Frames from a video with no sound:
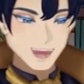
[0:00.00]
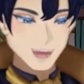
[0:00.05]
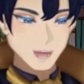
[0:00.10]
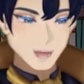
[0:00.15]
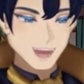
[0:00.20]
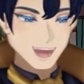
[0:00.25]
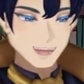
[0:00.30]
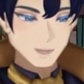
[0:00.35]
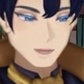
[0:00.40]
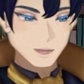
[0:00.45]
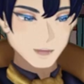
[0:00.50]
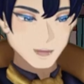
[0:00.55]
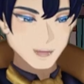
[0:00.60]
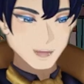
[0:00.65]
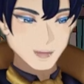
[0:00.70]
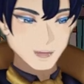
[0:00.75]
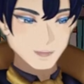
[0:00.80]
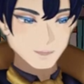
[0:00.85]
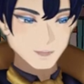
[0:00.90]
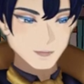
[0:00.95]
backwards
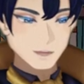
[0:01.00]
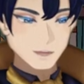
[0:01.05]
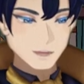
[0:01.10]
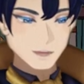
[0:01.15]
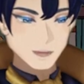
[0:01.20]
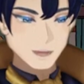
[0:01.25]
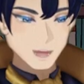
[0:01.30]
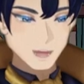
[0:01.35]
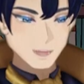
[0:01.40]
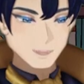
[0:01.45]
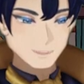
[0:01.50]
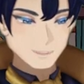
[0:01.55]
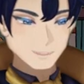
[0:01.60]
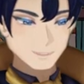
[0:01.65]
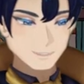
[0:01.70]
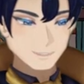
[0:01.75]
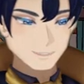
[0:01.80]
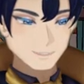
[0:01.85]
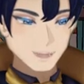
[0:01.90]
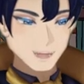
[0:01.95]
and forwards
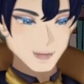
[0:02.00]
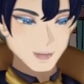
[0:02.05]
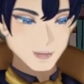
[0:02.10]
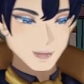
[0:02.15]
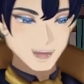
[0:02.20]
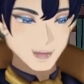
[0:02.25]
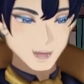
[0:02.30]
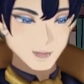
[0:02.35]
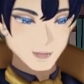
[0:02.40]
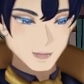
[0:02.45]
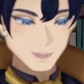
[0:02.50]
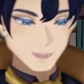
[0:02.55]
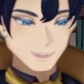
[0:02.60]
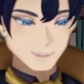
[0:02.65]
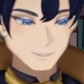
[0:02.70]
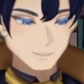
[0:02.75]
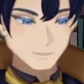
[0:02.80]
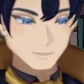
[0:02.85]
on pebbles.